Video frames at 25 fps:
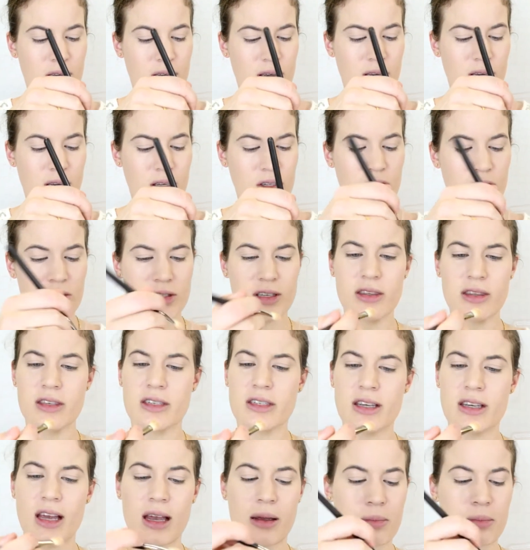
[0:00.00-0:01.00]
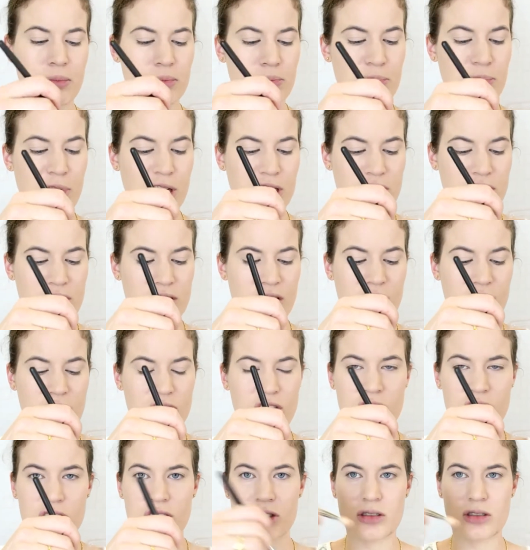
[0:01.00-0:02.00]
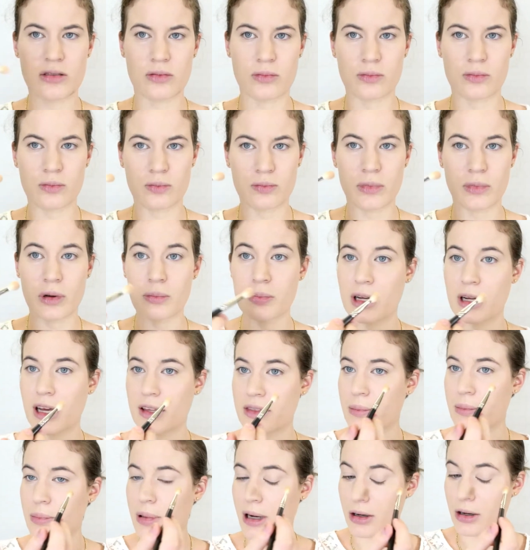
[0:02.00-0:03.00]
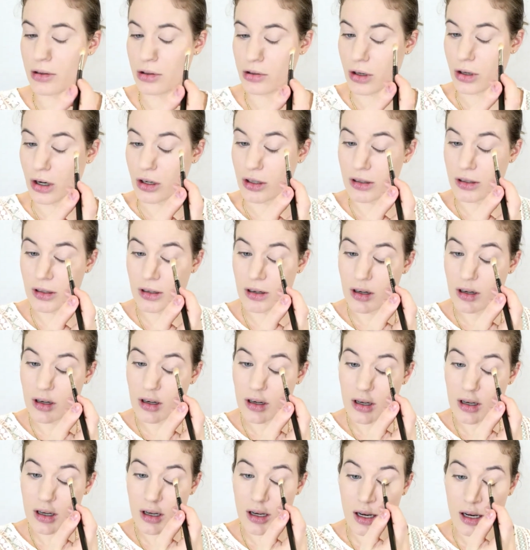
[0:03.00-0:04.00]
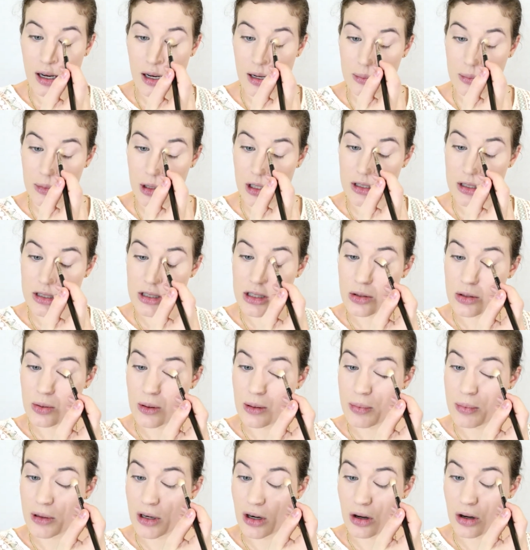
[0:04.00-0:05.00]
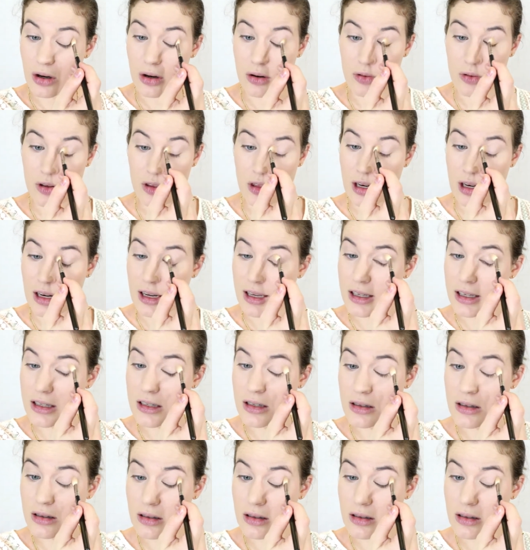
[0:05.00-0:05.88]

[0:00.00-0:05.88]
And using the same brush that I just applied the powder on, I'm going to sweep it over the lid